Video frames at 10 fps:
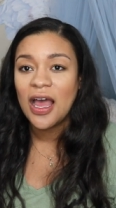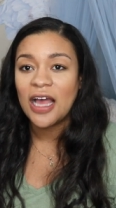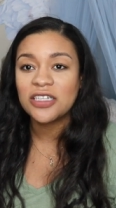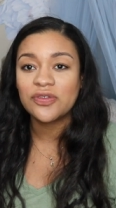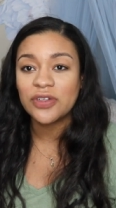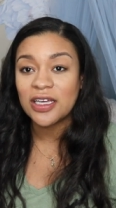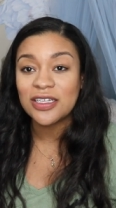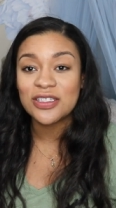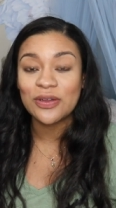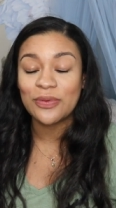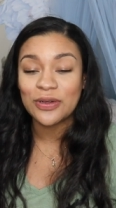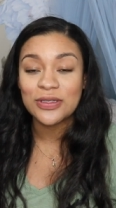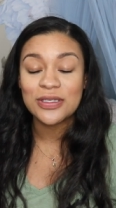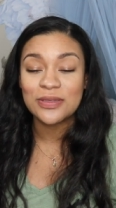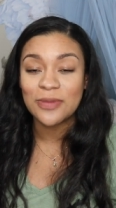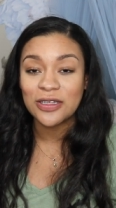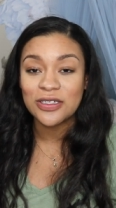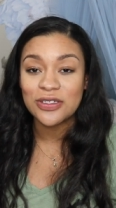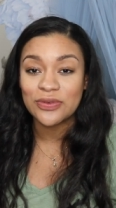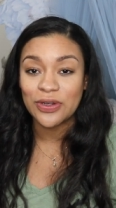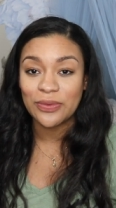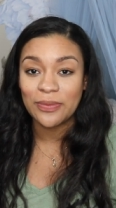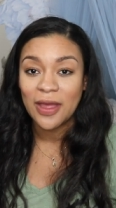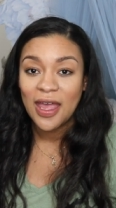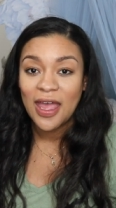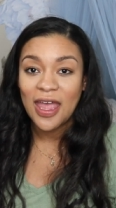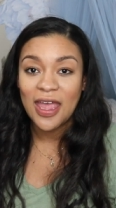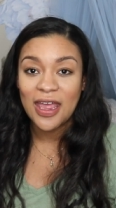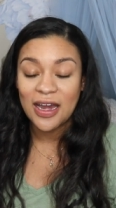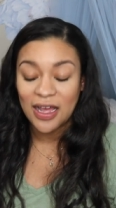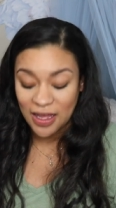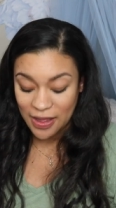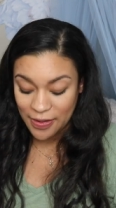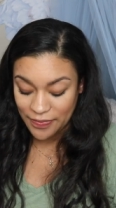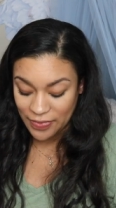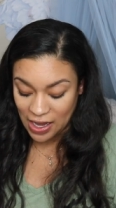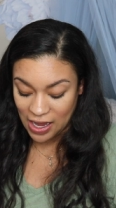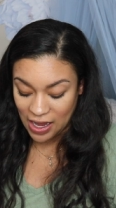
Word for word: I just feel like it's the world's smallest room and um,